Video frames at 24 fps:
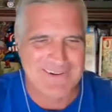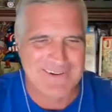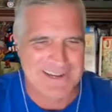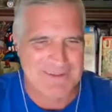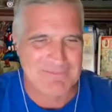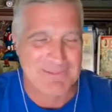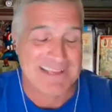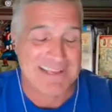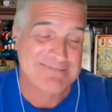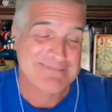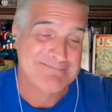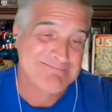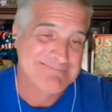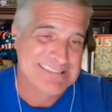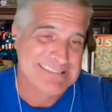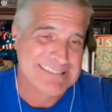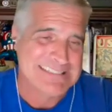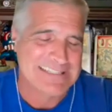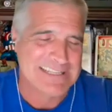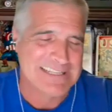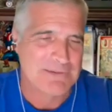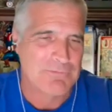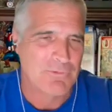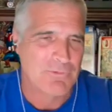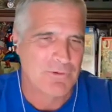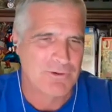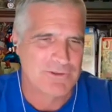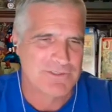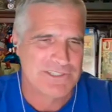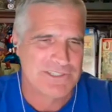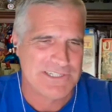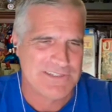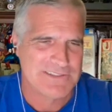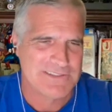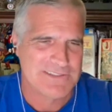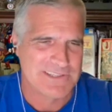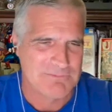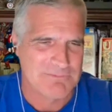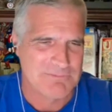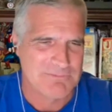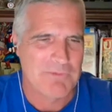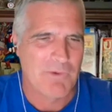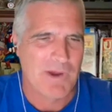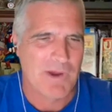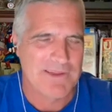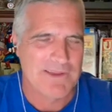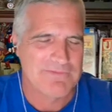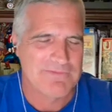And I'm like, well, I wore jeans.
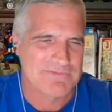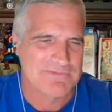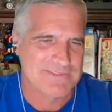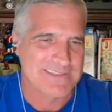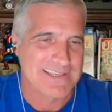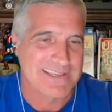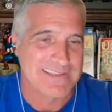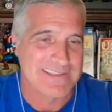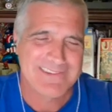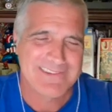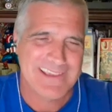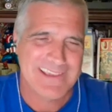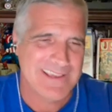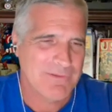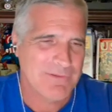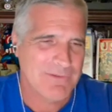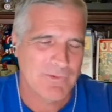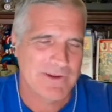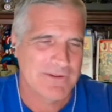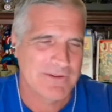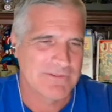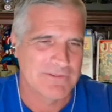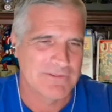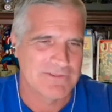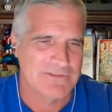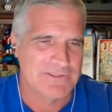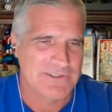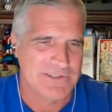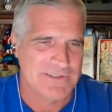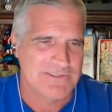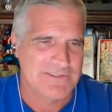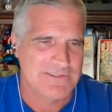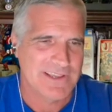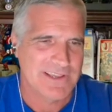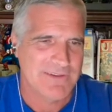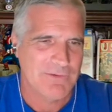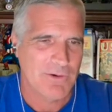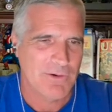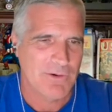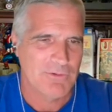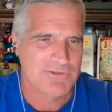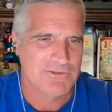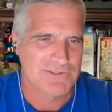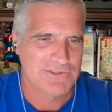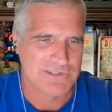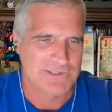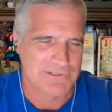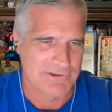My wife was like, you can't wear those jeans; they have
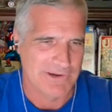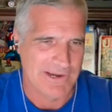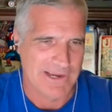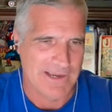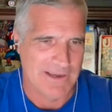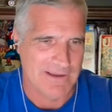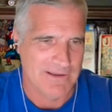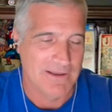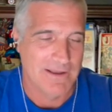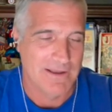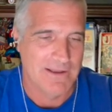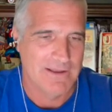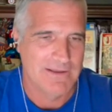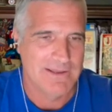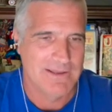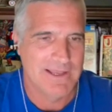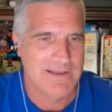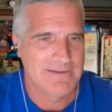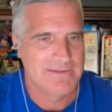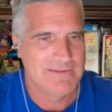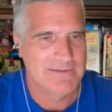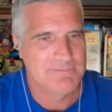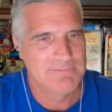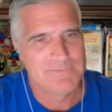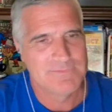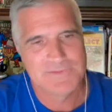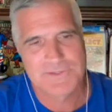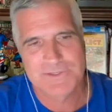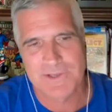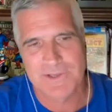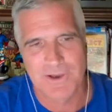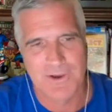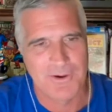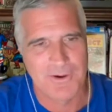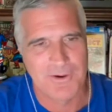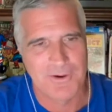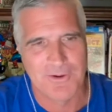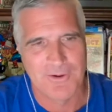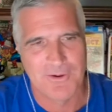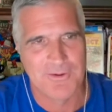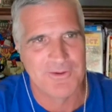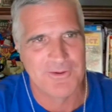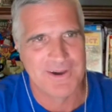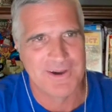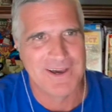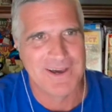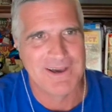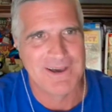holes in your ass.
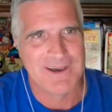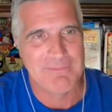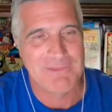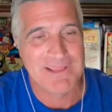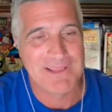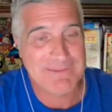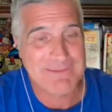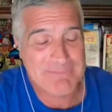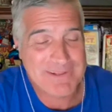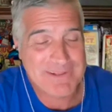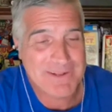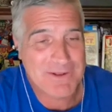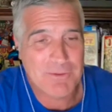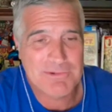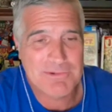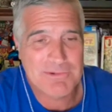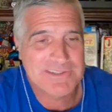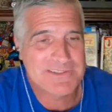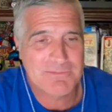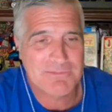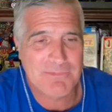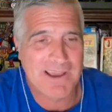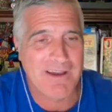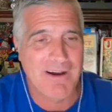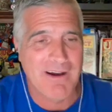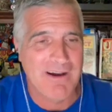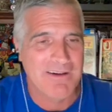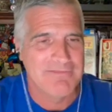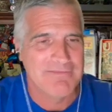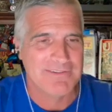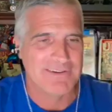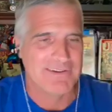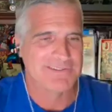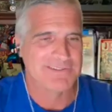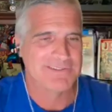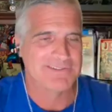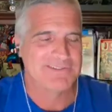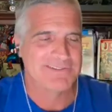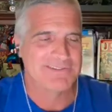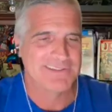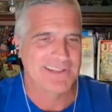So I'm like, but nobody's in my office.